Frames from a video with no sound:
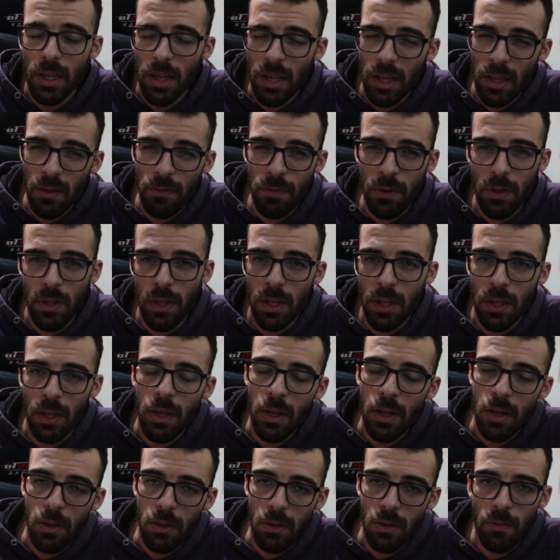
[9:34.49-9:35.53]
If you did,
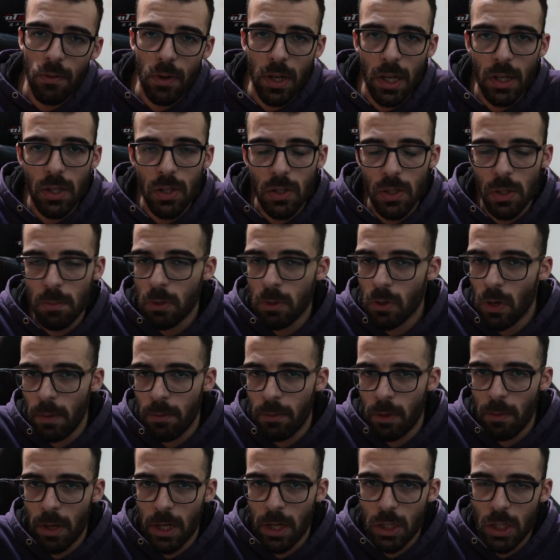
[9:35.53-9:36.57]
don't forget to subscribe
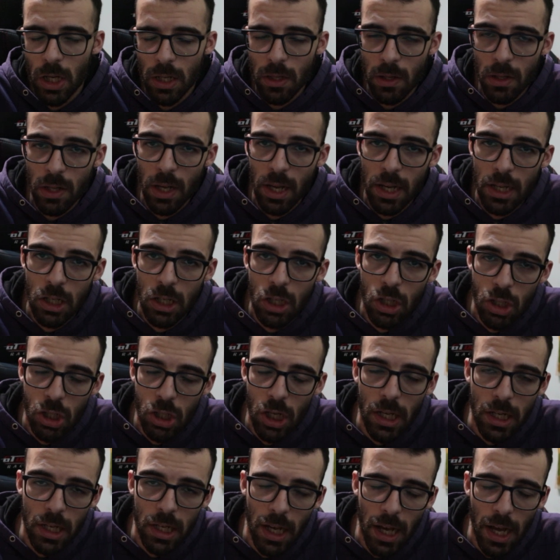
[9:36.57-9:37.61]
to my channel and
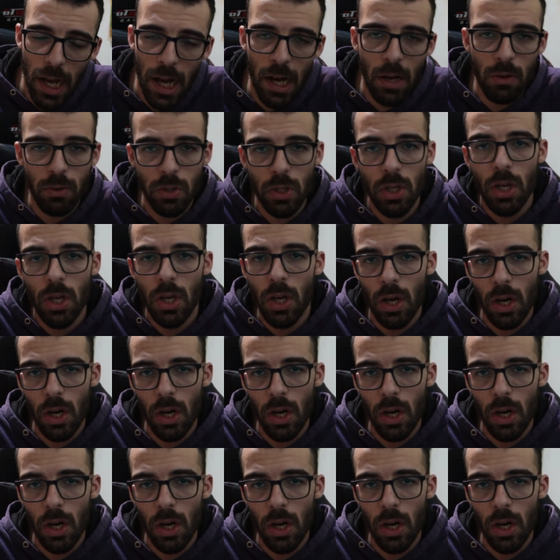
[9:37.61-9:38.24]
check out